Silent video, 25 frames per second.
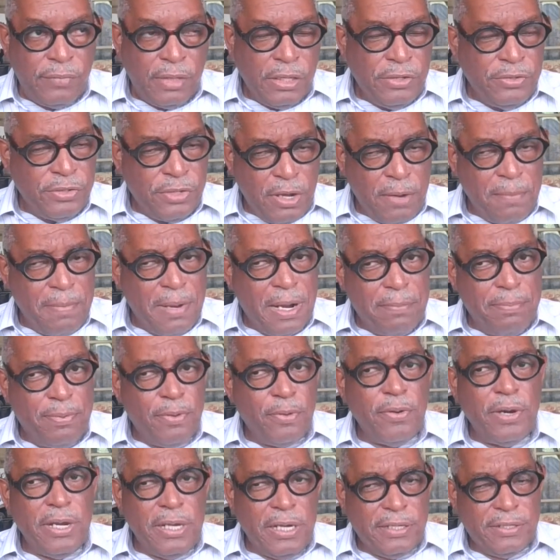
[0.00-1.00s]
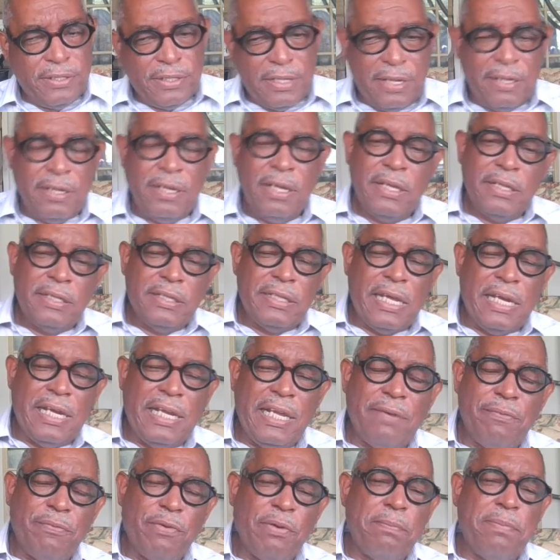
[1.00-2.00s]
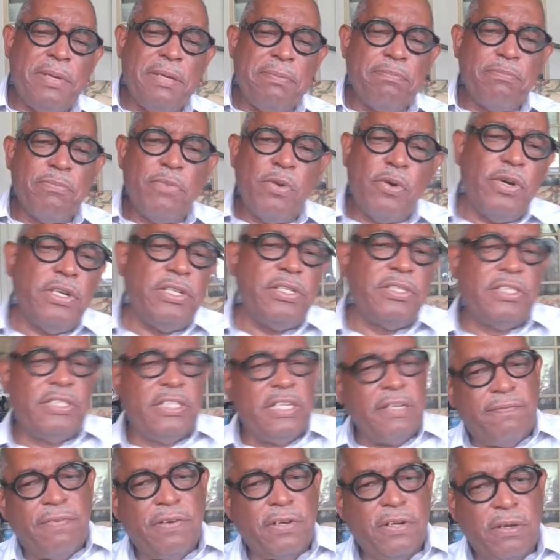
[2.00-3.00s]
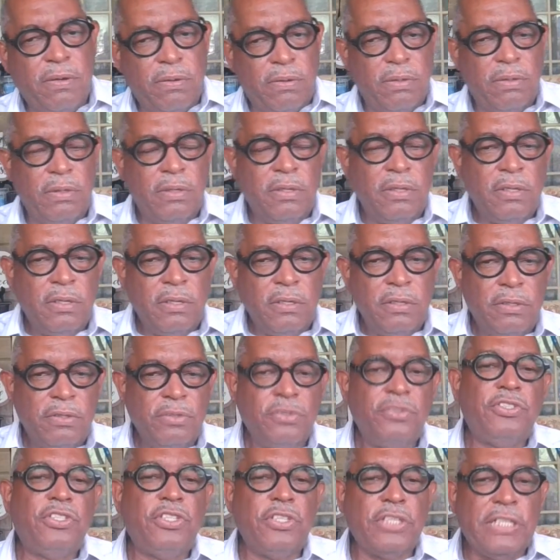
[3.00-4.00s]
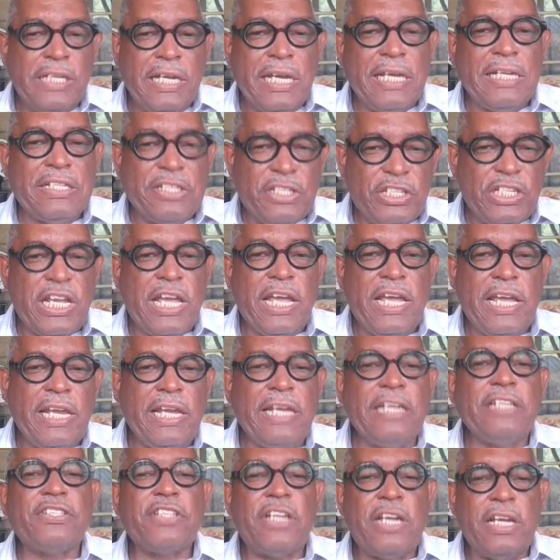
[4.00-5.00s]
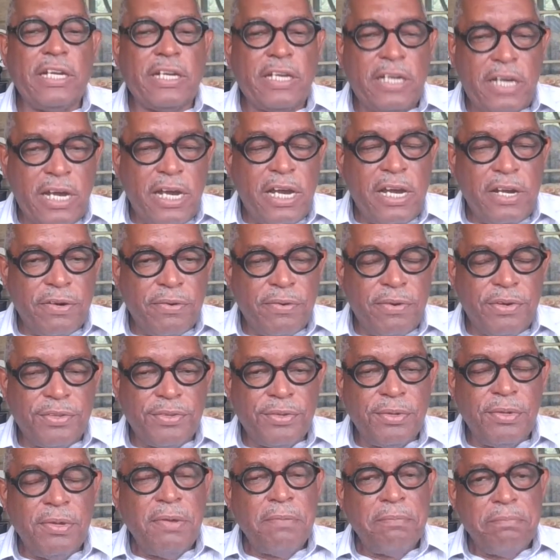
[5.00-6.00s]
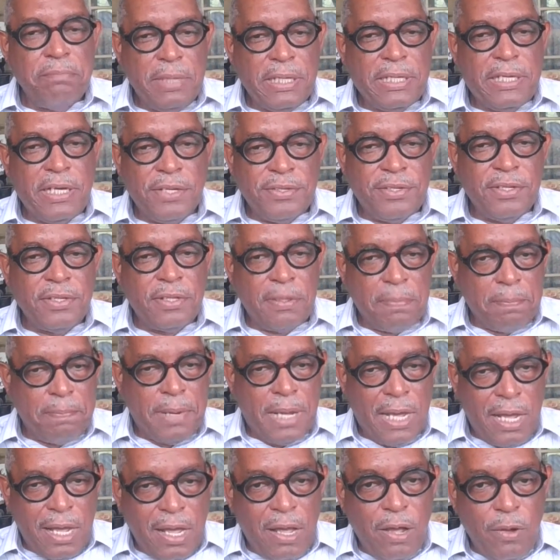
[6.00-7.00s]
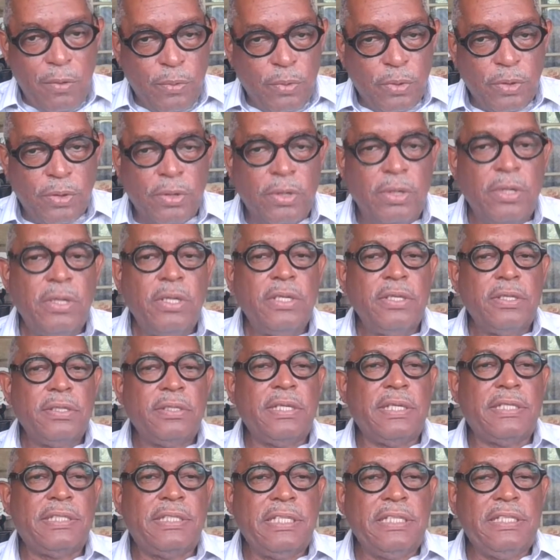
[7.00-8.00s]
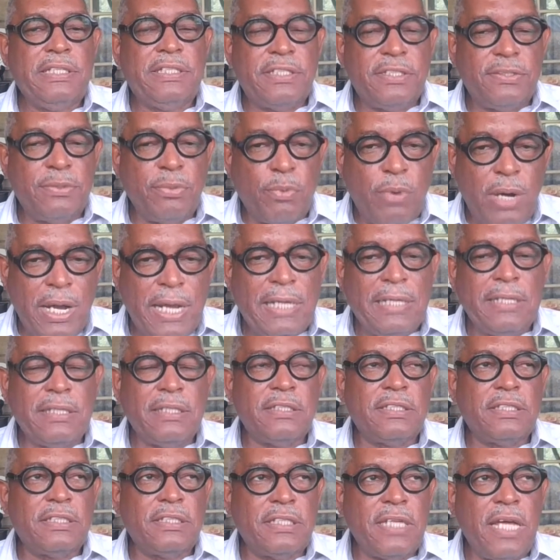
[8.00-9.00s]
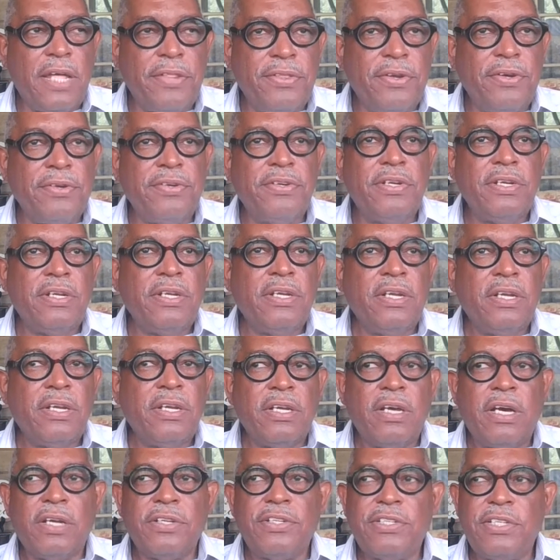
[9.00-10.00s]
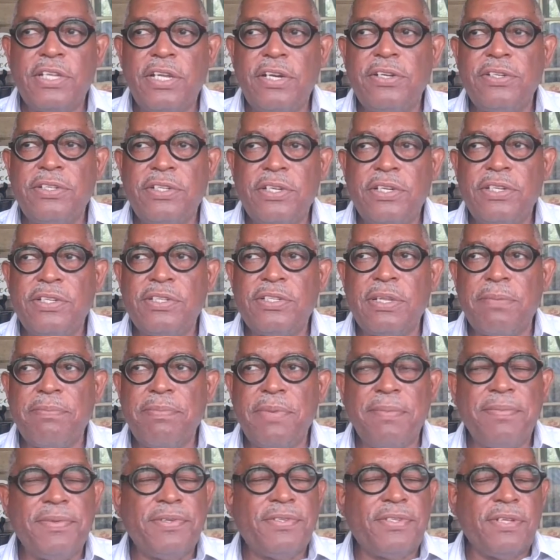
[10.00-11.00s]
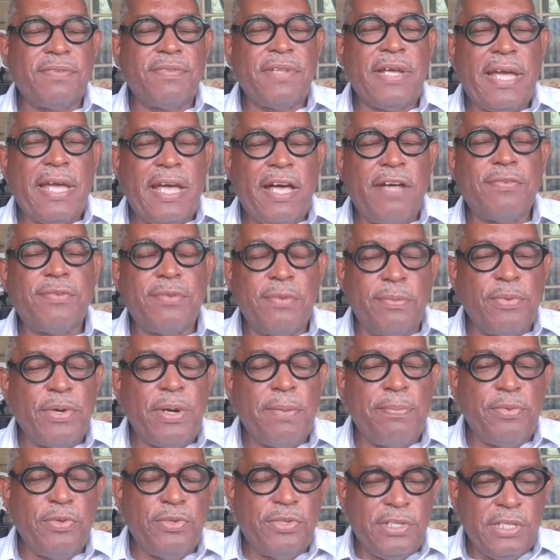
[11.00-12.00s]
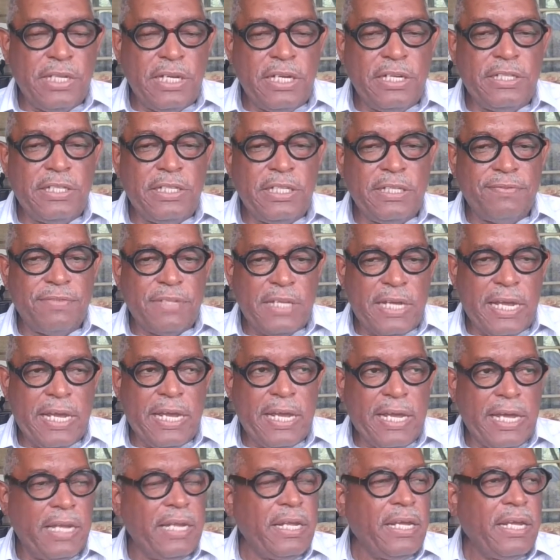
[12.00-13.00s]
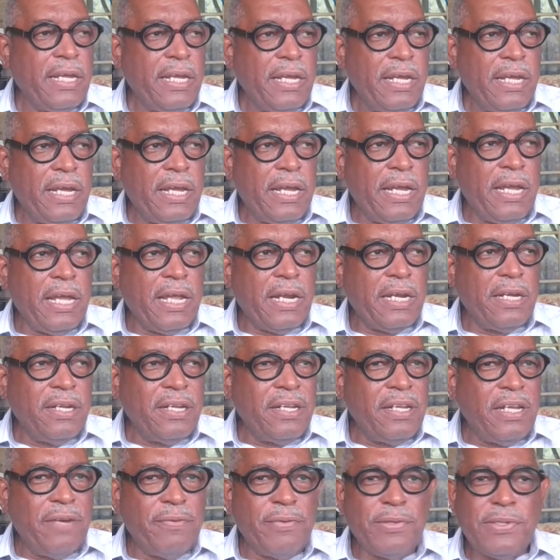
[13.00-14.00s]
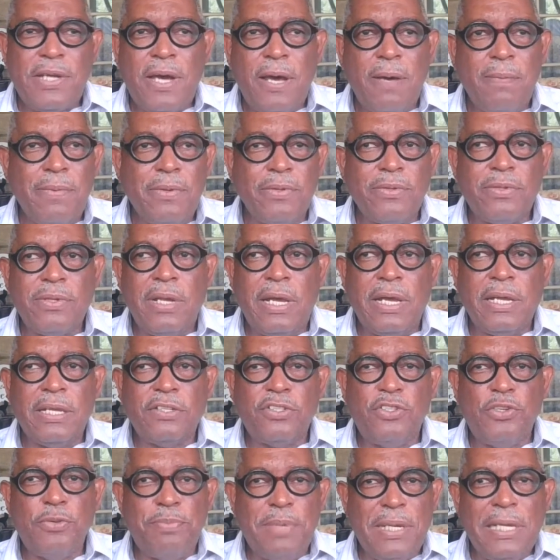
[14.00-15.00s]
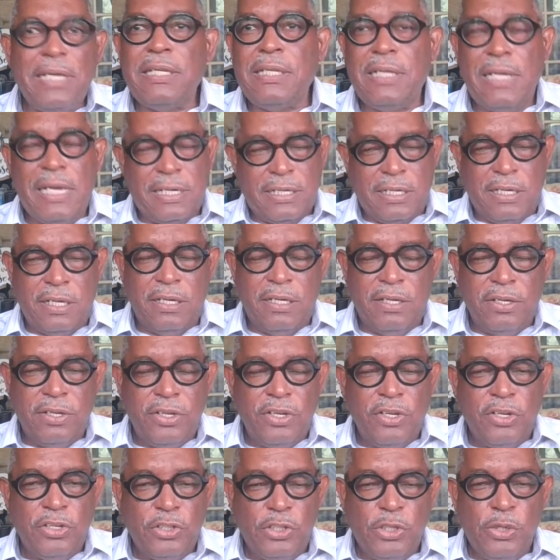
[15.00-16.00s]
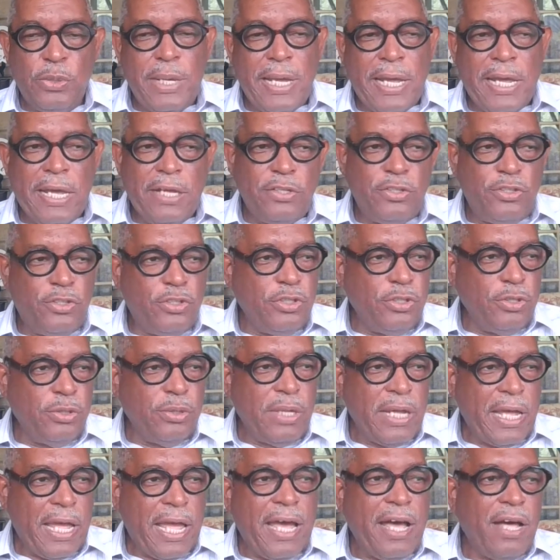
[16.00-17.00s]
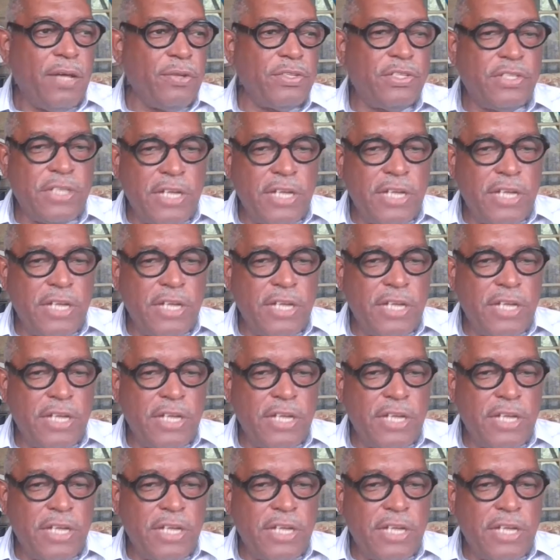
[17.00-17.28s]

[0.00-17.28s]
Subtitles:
And so my point is that it will be more difficult to get change in Congress because of the power that these white Southern senators and members of the House of Representatives had. And it was almost like to be elected, you had to out